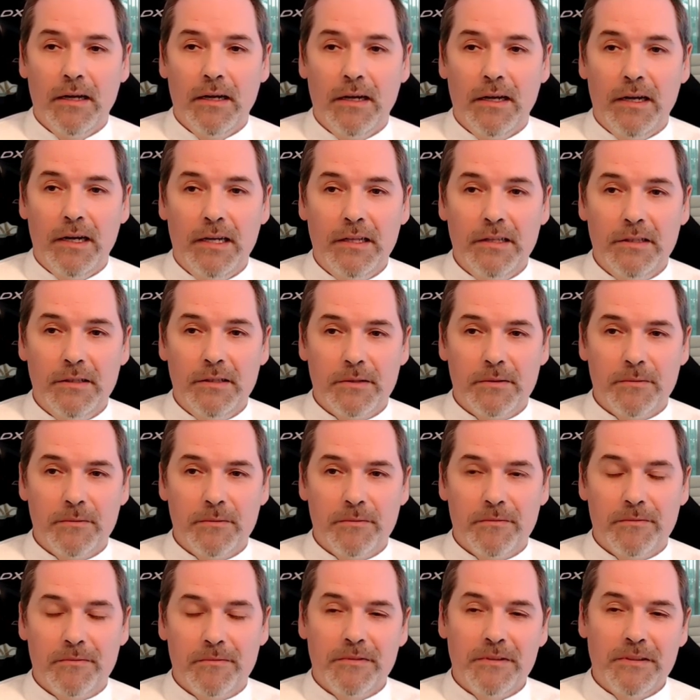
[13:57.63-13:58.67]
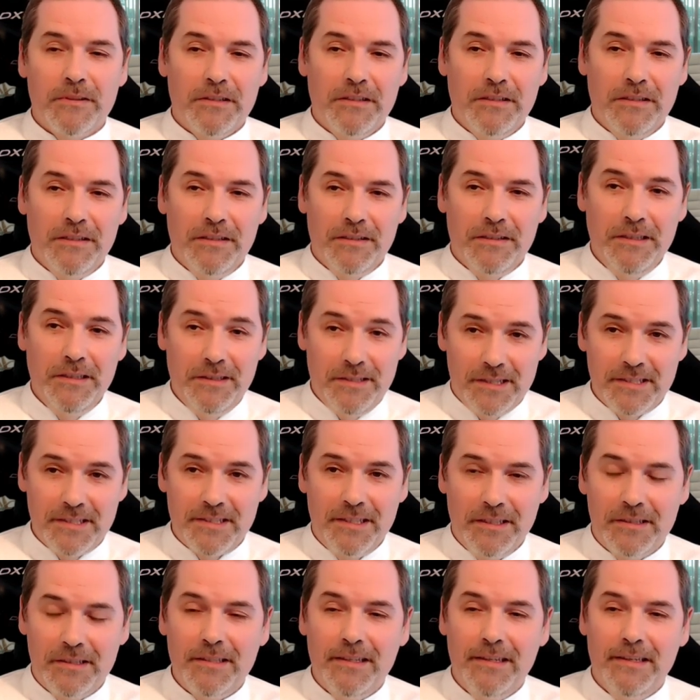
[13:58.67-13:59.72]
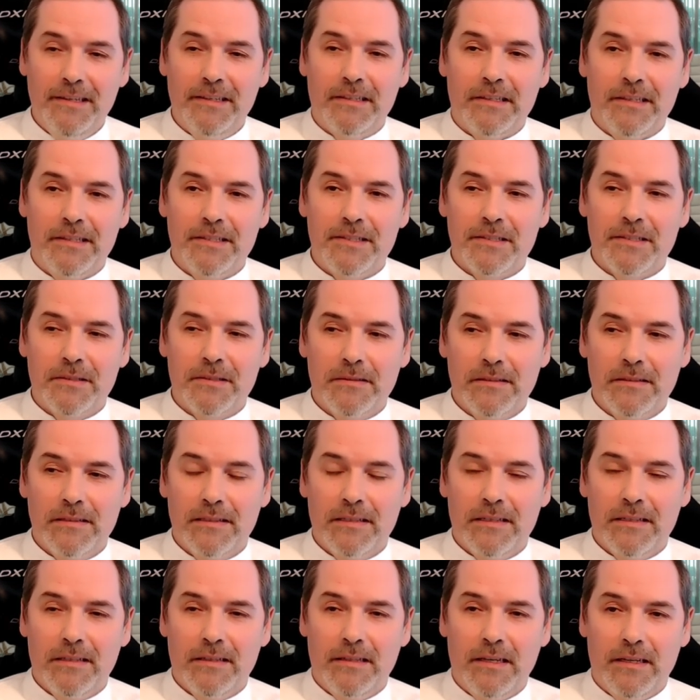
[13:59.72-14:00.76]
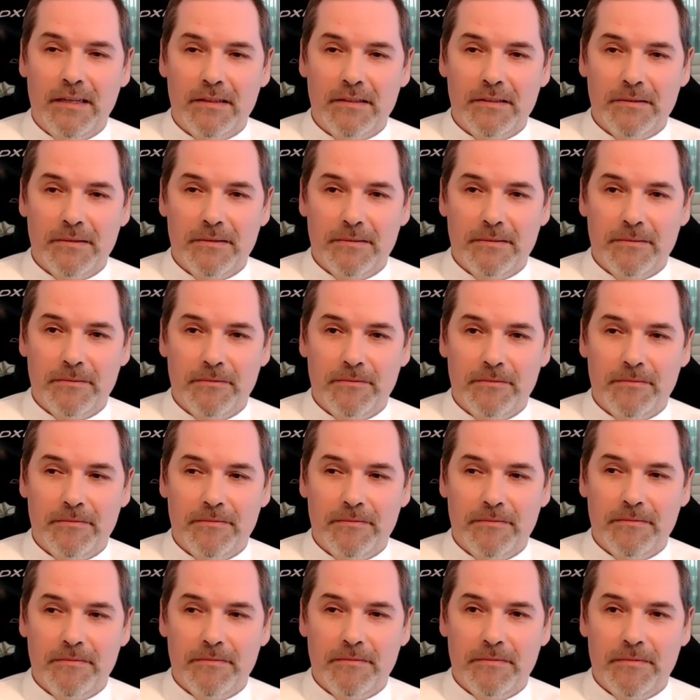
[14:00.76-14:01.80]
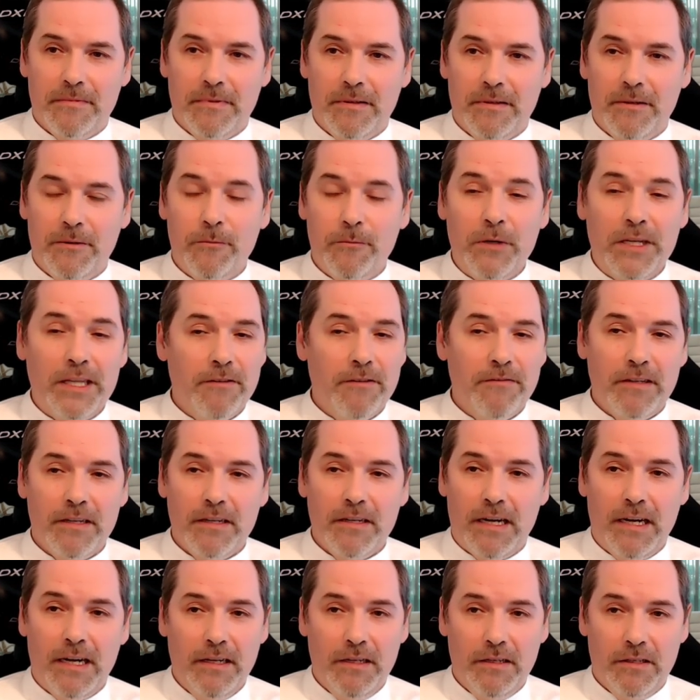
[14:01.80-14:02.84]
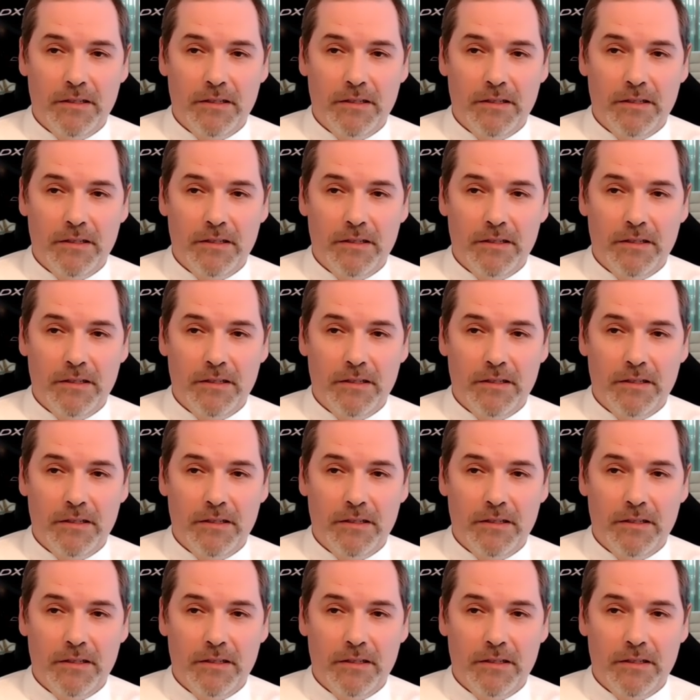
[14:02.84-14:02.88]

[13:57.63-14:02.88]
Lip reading: And interesting thing is that whenever I